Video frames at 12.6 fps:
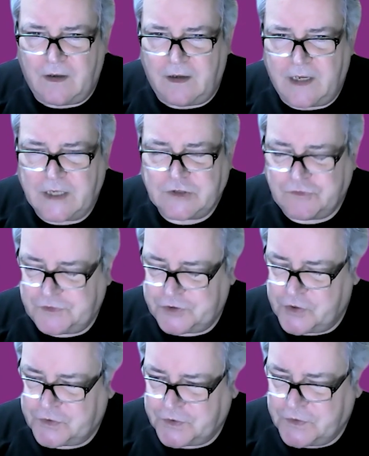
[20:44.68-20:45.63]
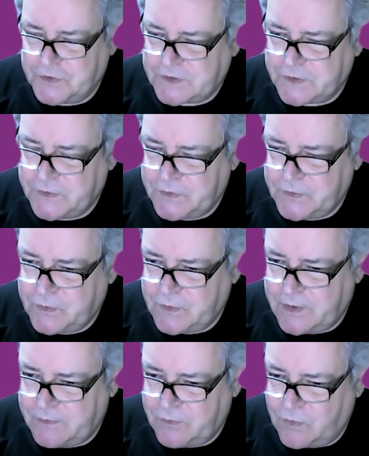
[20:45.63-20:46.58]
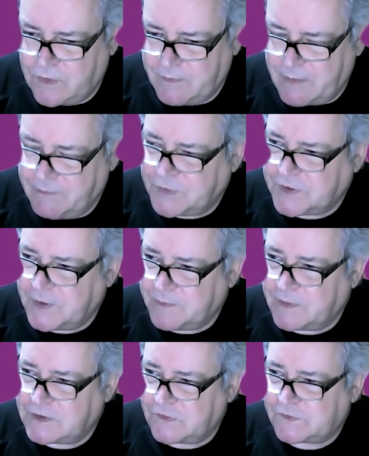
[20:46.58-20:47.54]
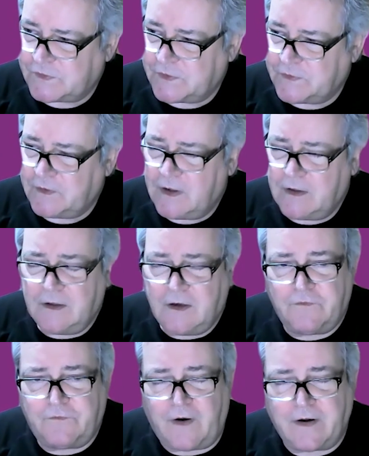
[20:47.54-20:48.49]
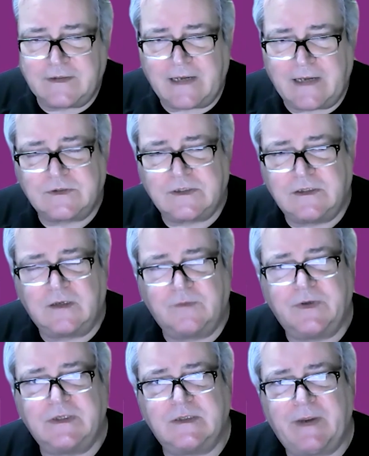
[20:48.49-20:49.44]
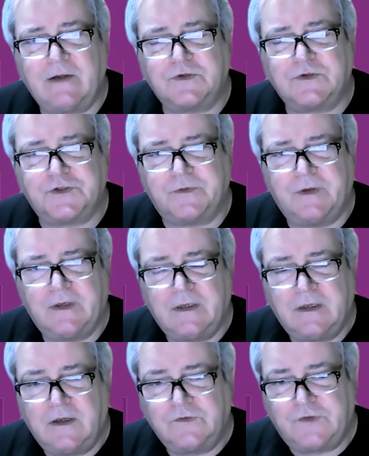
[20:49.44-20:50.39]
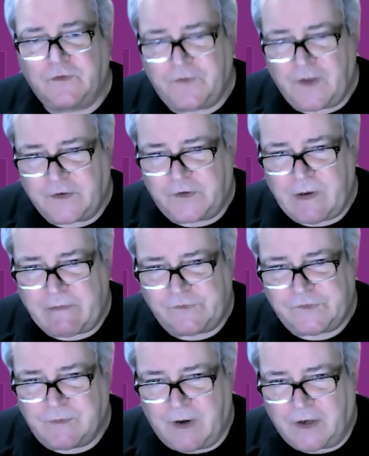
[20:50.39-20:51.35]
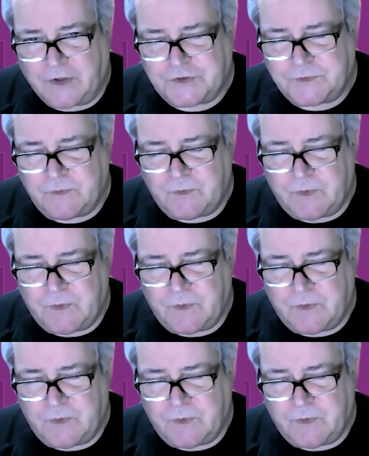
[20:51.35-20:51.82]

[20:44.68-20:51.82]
introduce you to all the membership, and just to find out a little bit about you. So thank you ever so much.